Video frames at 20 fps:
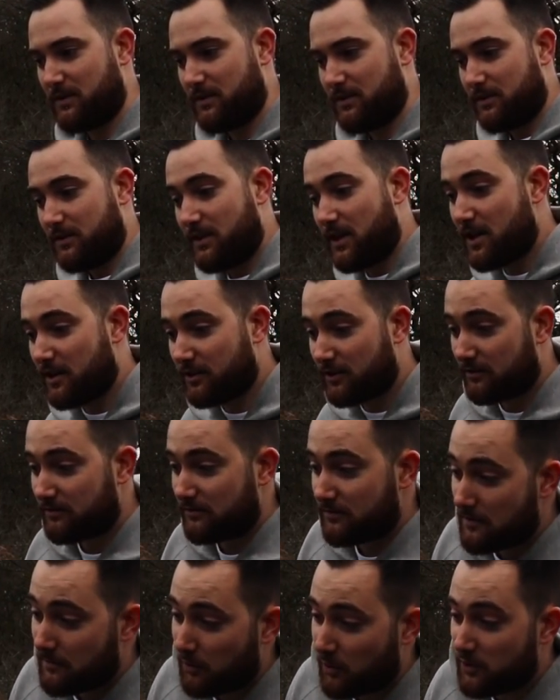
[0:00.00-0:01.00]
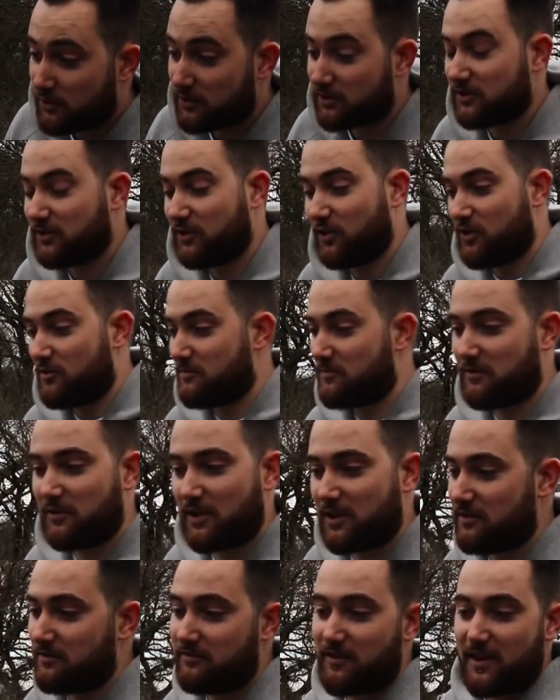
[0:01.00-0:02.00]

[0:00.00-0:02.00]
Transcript: Developments, yeah, is it? The boys at Storm done a